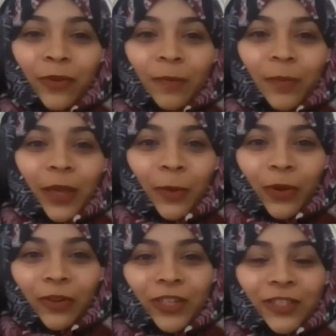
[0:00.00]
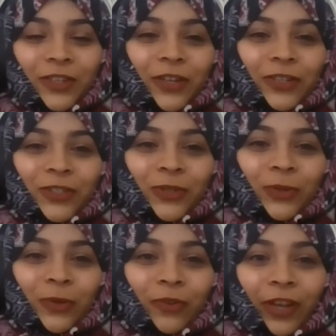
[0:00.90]
from keyword research
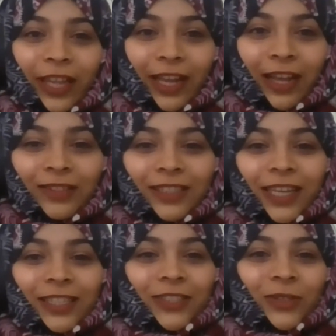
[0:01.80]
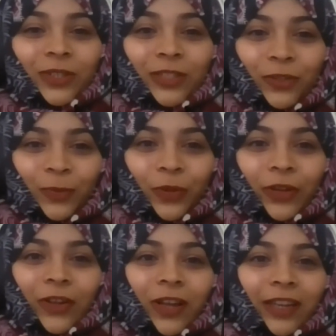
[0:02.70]
to creating outlines to
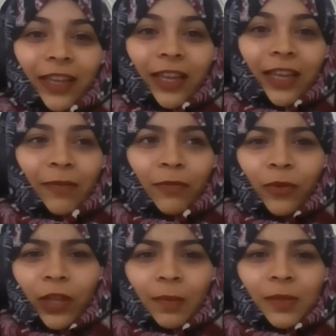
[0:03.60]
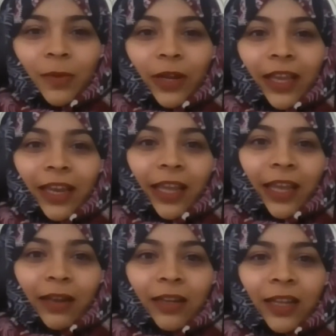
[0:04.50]
distributing content, even for email
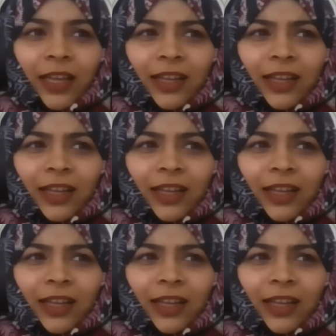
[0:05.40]
marketing and